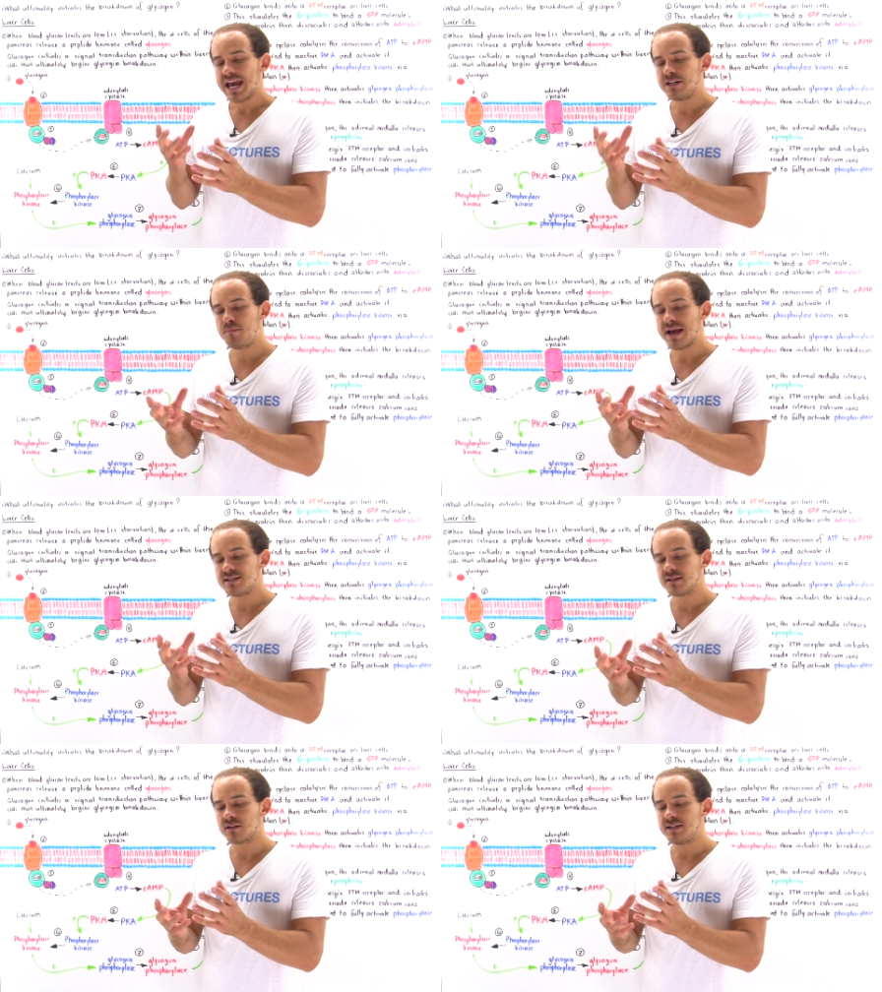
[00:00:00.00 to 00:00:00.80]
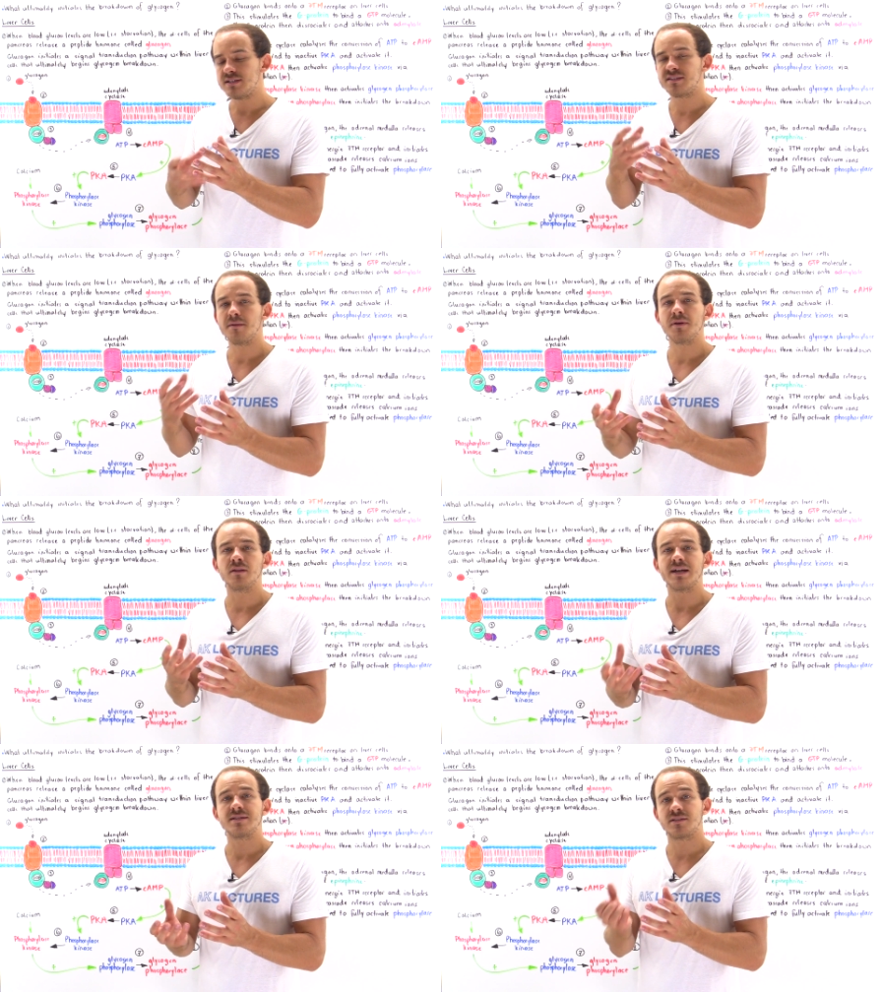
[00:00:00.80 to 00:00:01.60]
it basically
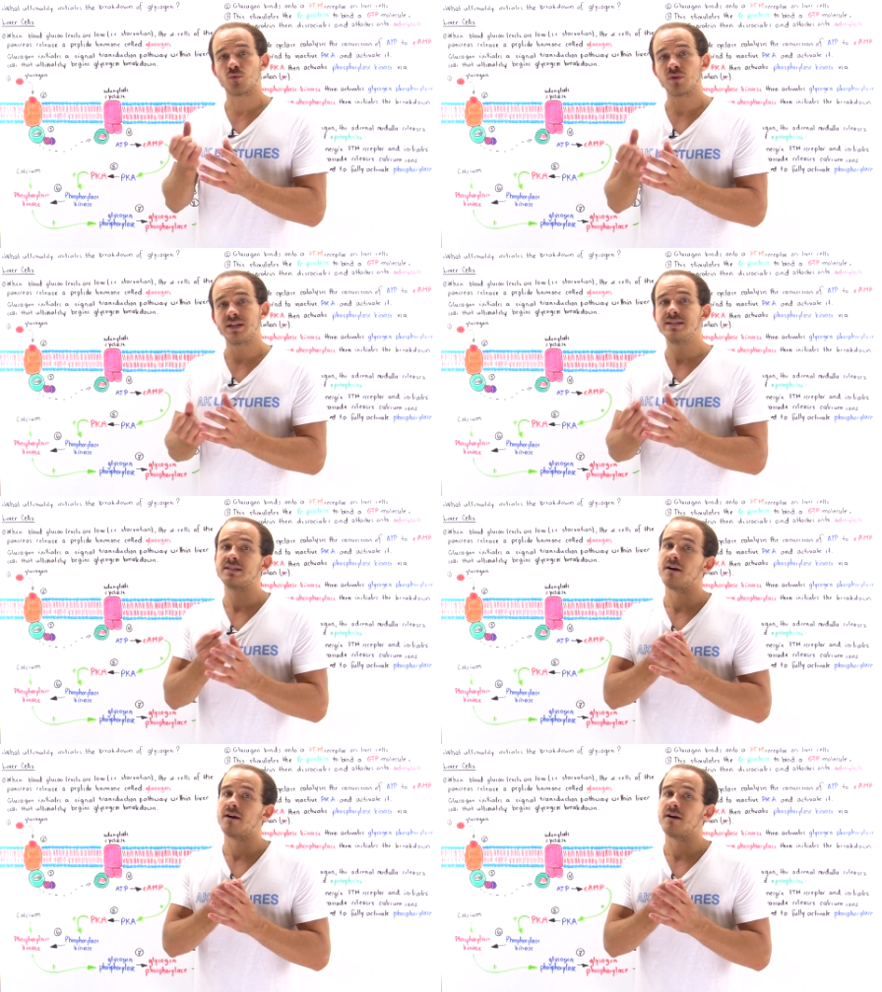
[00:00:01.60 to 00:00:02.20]
stimulates the release